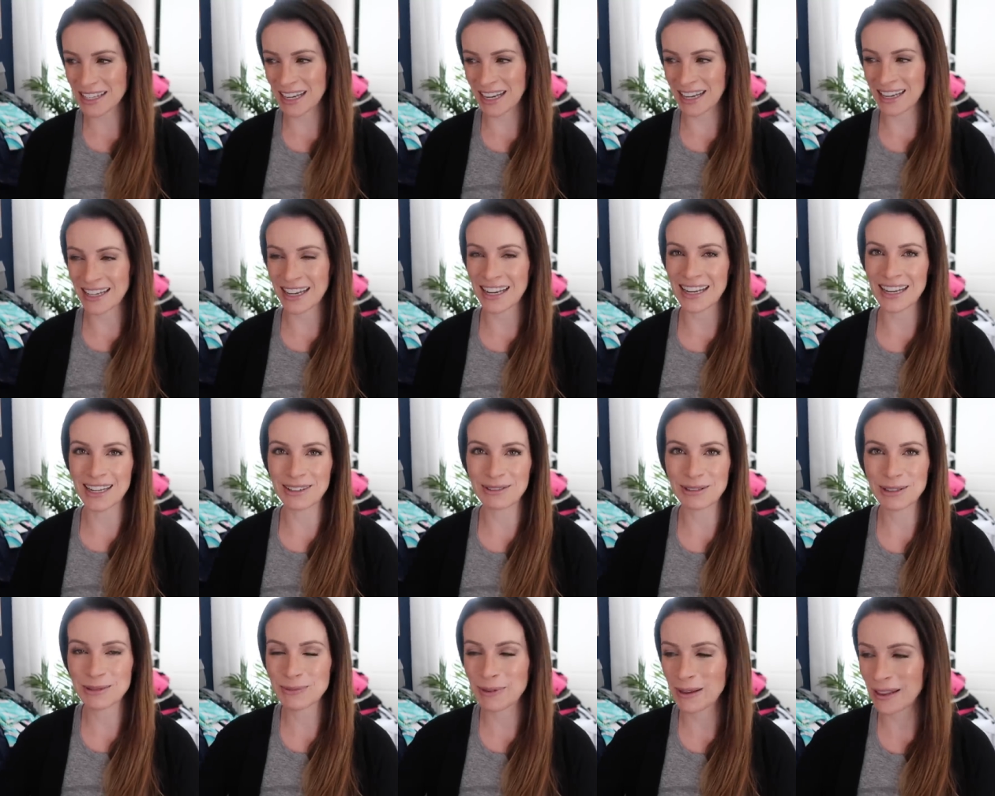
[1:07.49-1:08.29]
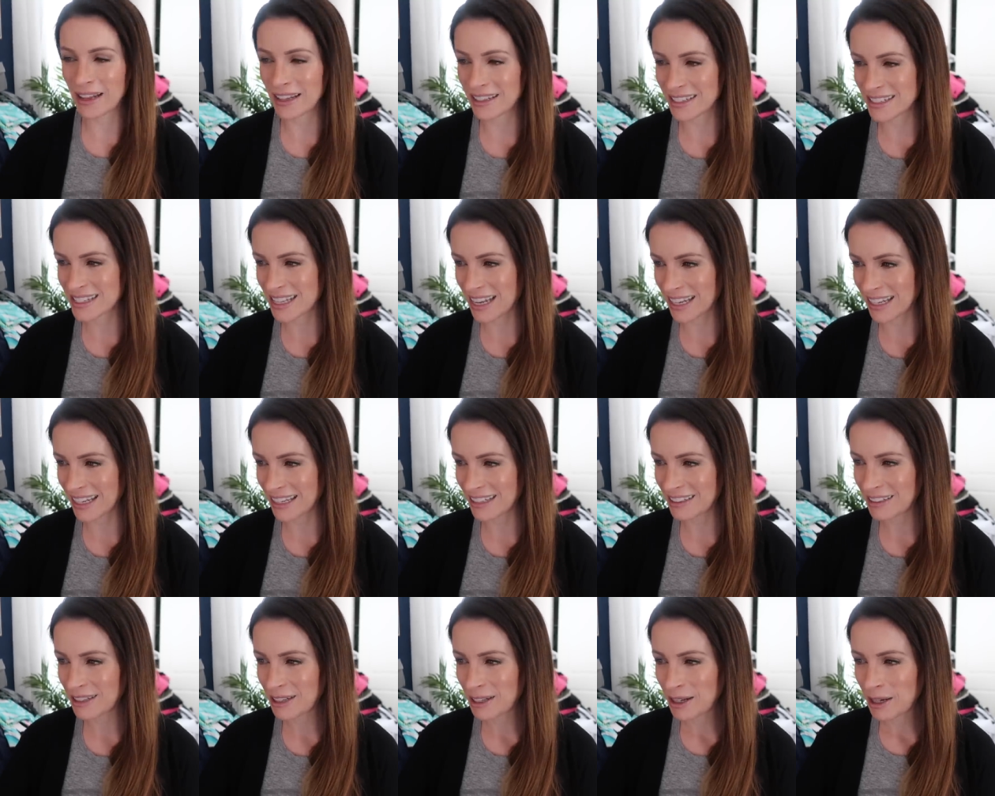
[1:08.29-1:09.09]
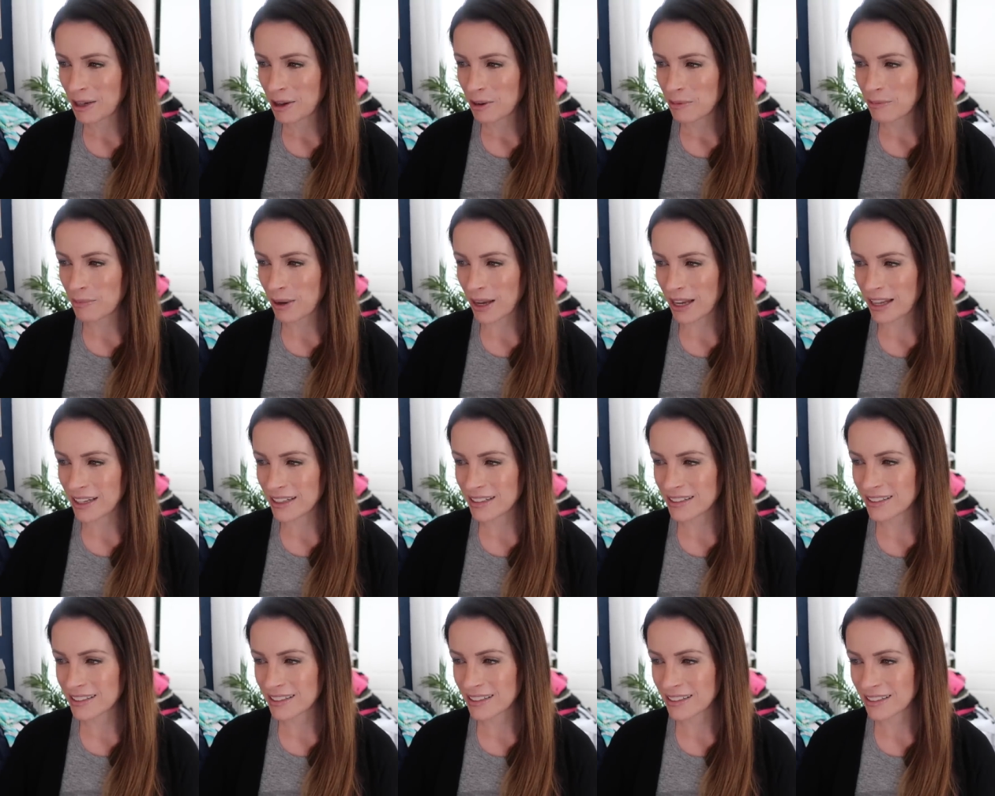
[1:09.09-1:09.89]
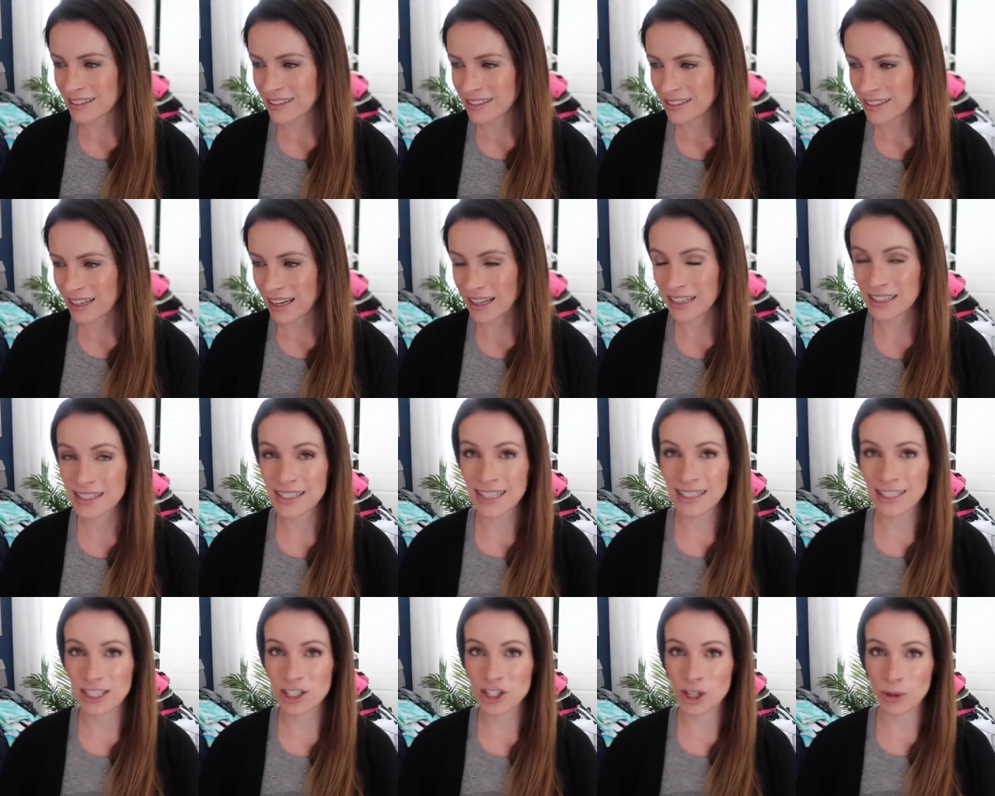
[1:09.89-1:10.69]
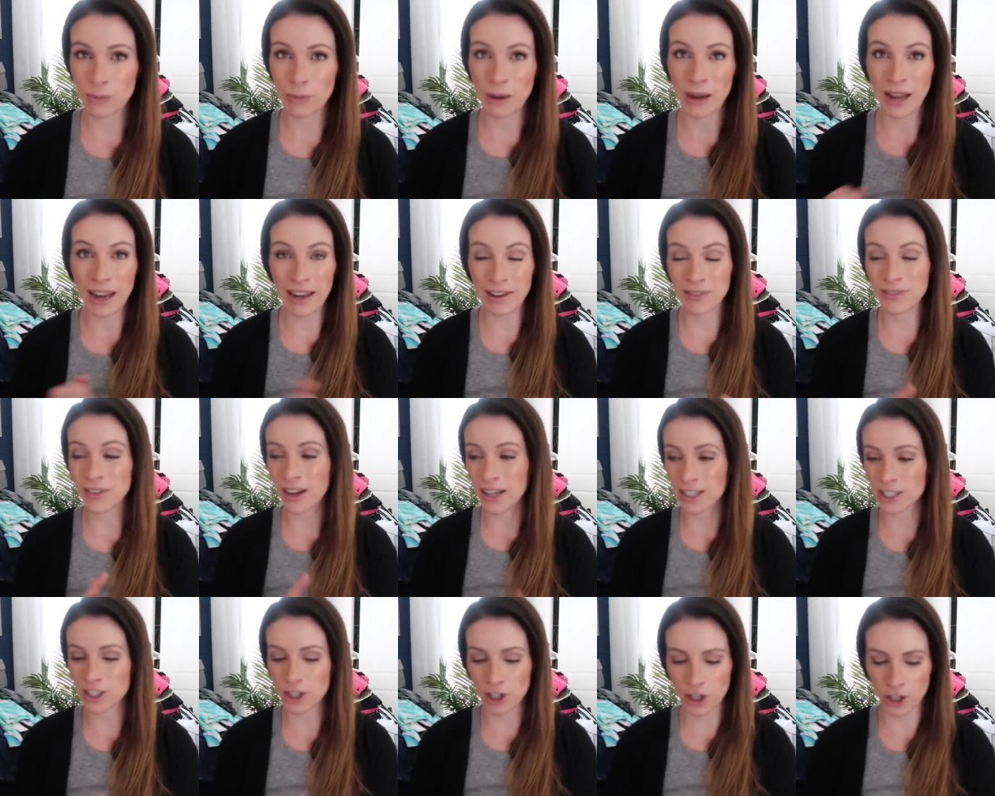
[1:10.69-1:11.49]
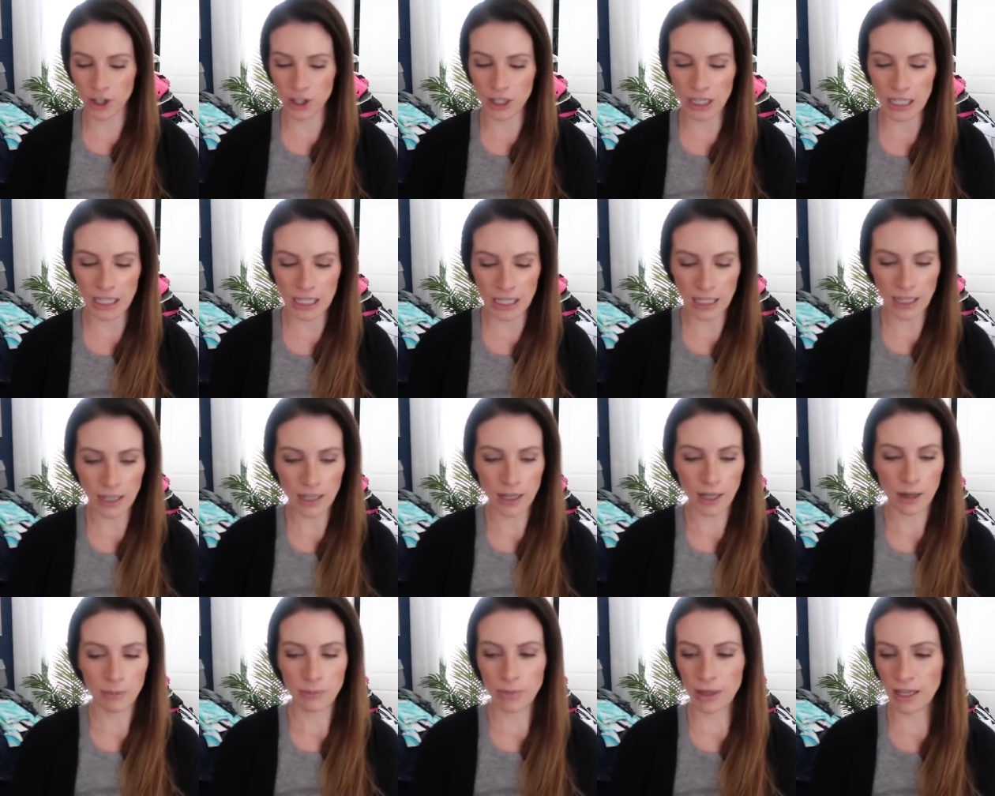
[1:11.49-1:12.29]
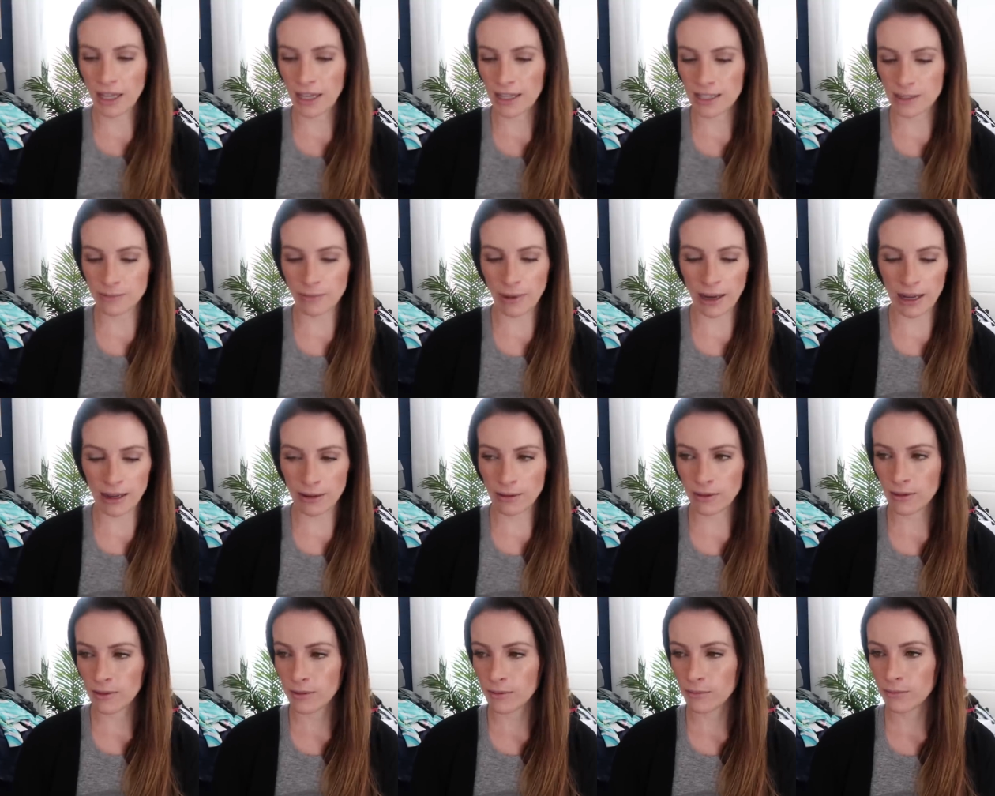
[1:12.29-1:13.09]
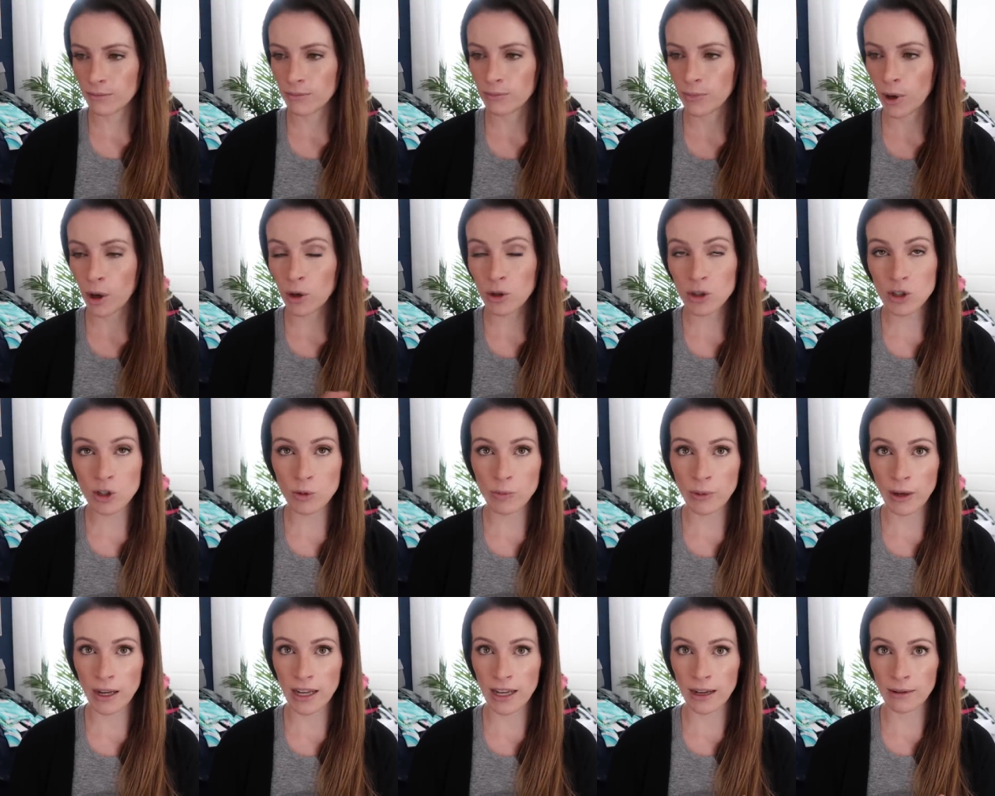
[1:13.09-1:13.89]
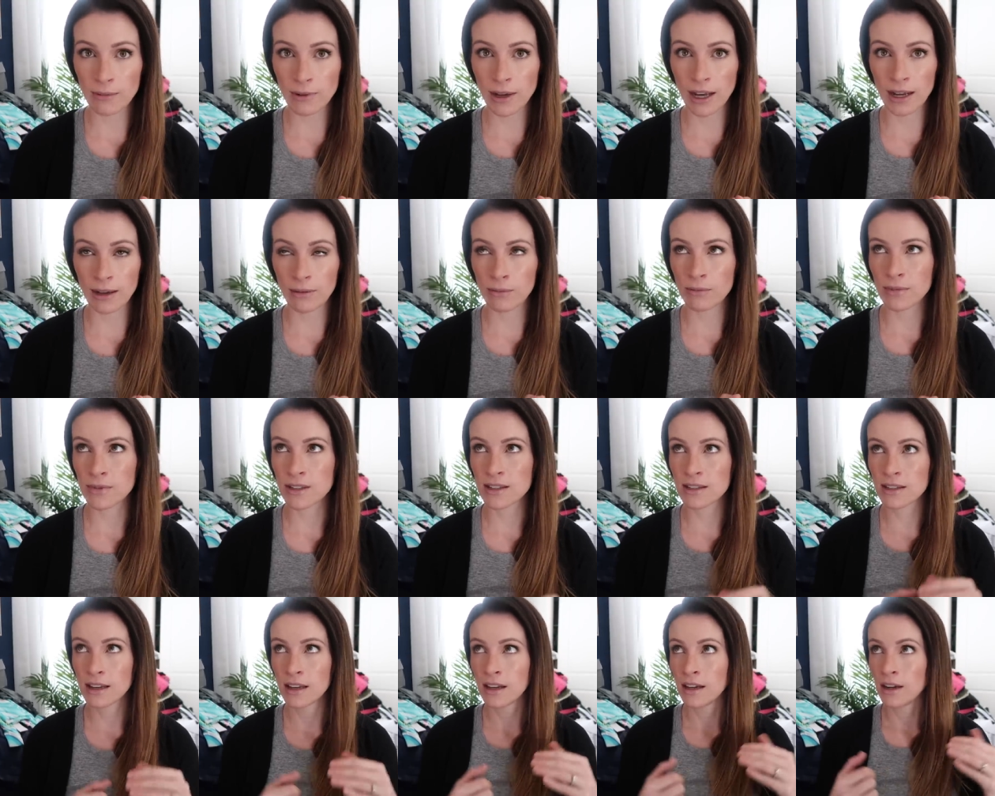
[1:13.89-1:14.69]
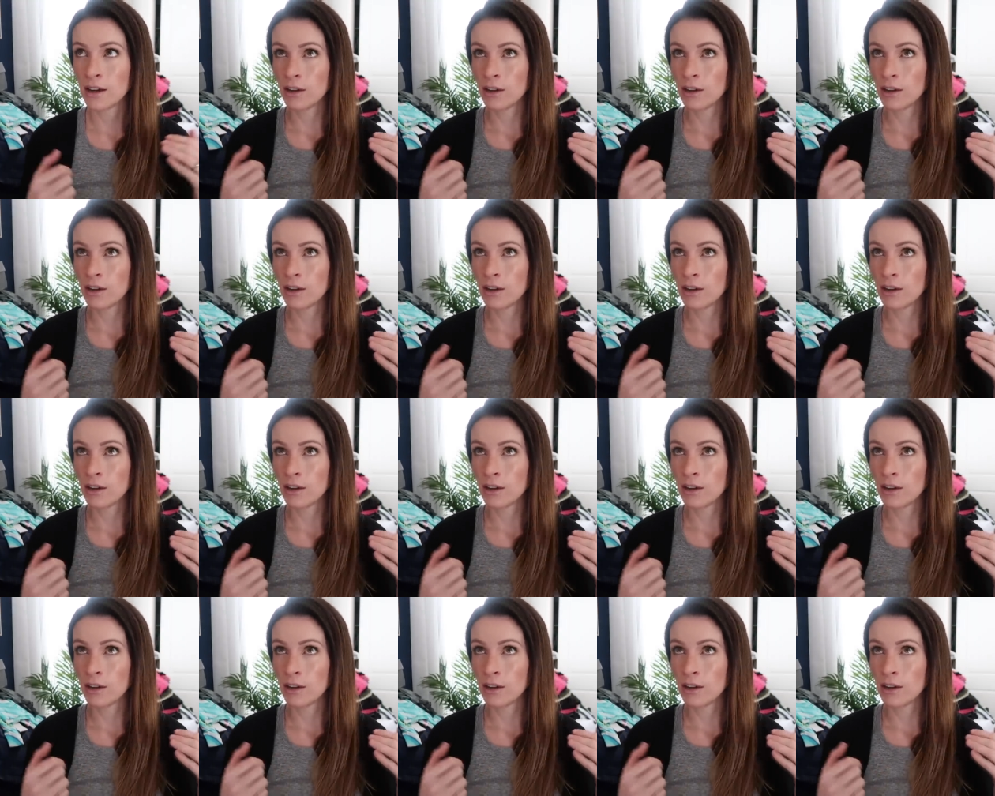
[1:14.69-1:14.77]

Again, I will explain that in a second, but yeah, let's get to shipping. I've got to hurry because my postal pickup comes